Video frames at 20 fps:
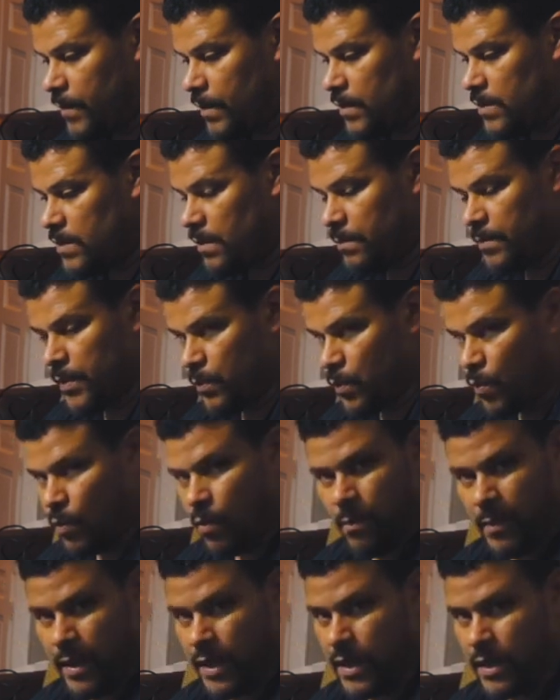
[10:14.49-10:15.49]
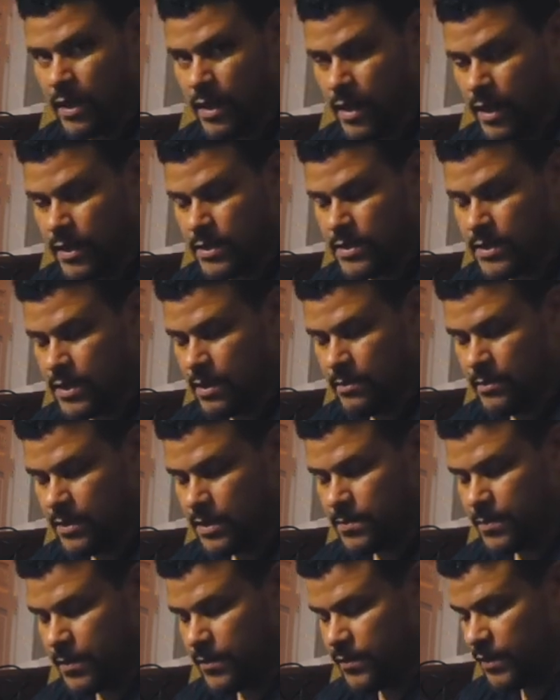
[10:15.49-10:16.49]
Some people will make it ahead of time, and
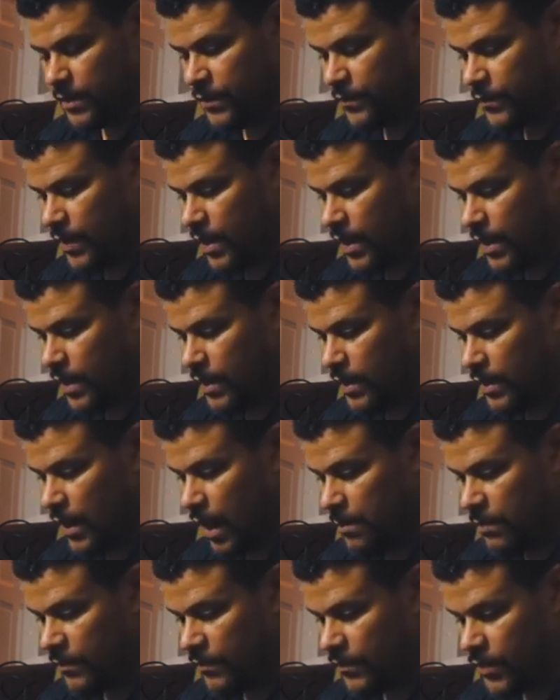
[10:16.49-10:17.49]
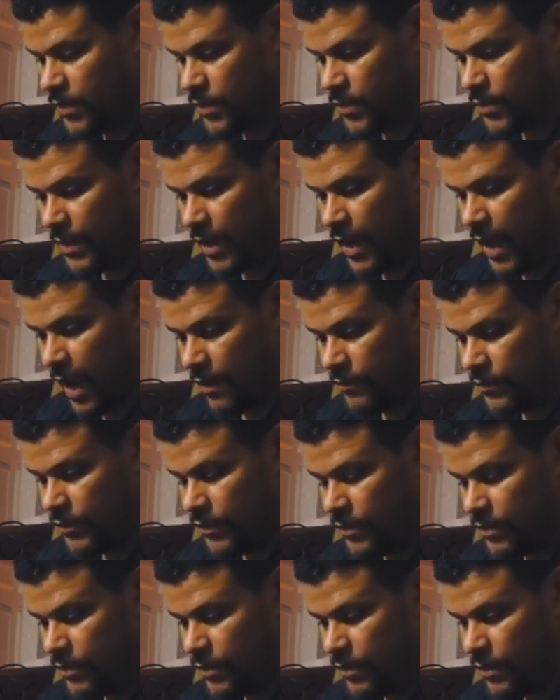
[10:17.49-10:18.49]
that's perfectly fine. I prefer to do it
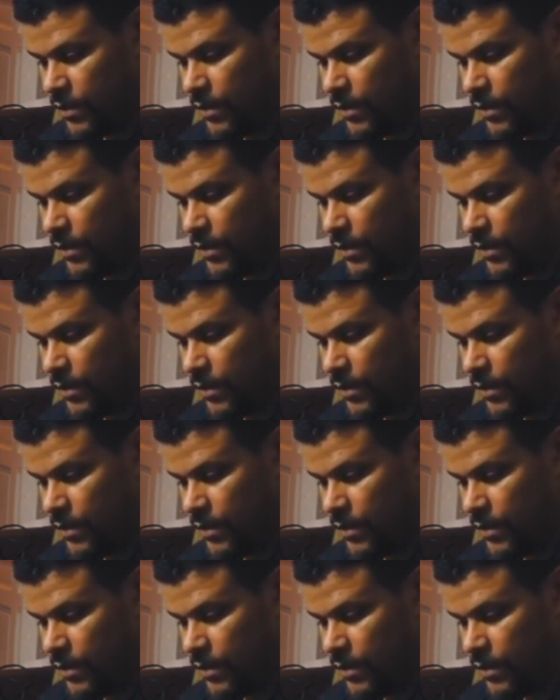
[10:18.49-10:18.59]
after.